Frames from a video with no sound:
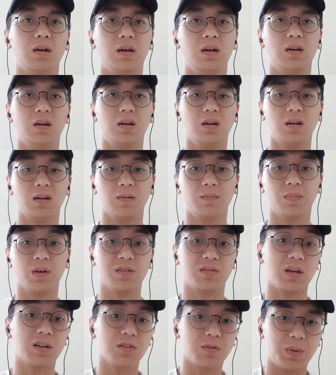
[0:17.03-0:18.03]
and
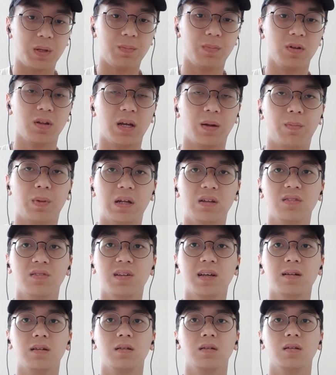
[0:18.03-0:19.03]
plus other people like Ben
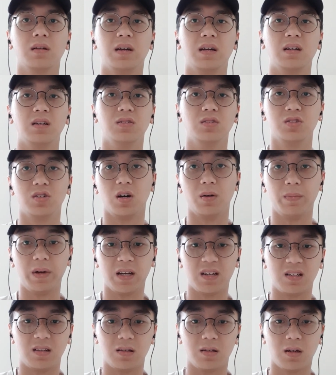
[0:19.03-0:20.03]
Settle and John
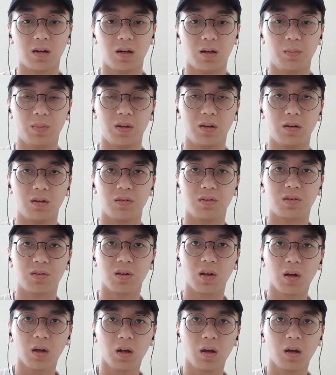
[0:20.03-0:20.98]
McIntyre because